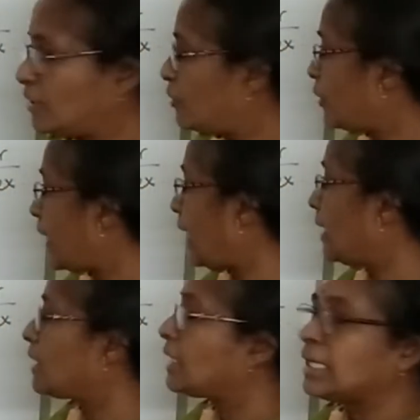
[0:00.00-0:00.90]

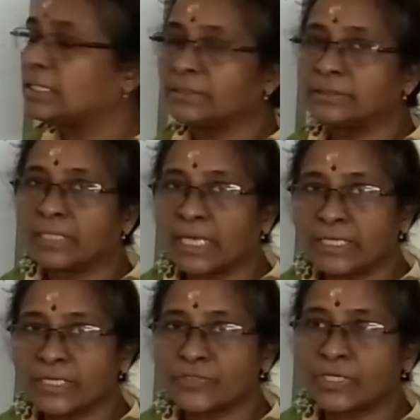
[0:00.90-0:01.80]
Okay.
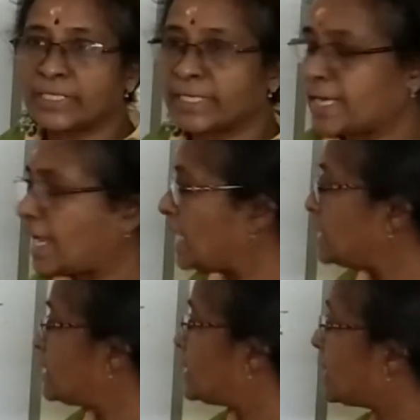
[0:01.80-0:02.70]
It is written
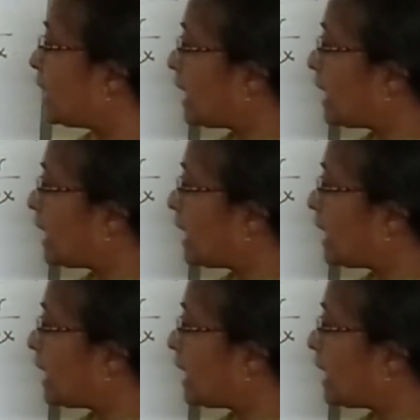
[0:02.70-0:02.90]
as